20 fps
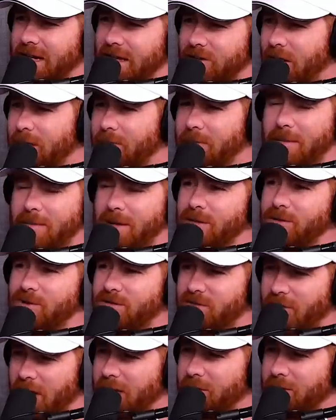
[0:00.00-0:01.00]
he thought maybe he
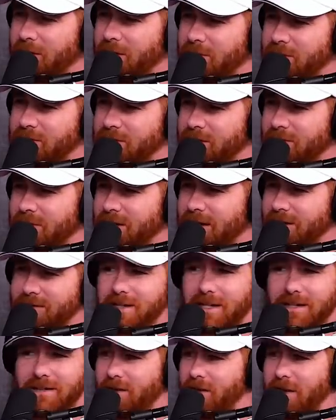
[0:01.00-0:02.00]
was fucking with him or something. I
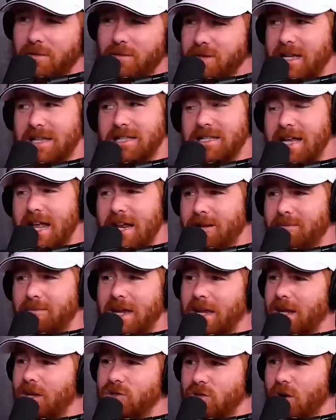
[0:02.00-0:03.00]
was like, no, that that's not him
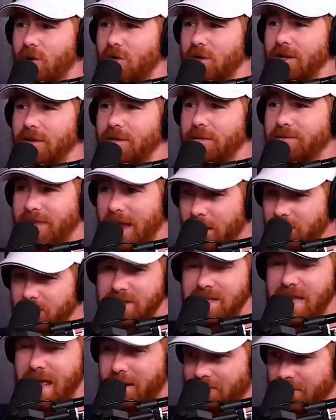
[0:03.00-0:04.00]
making a joke. That
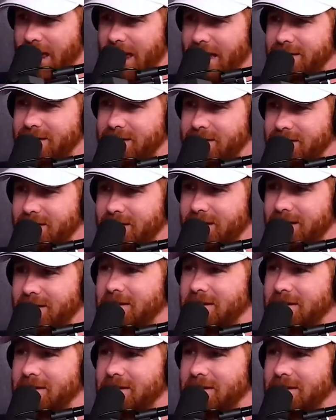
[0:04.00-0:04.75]
was that man's.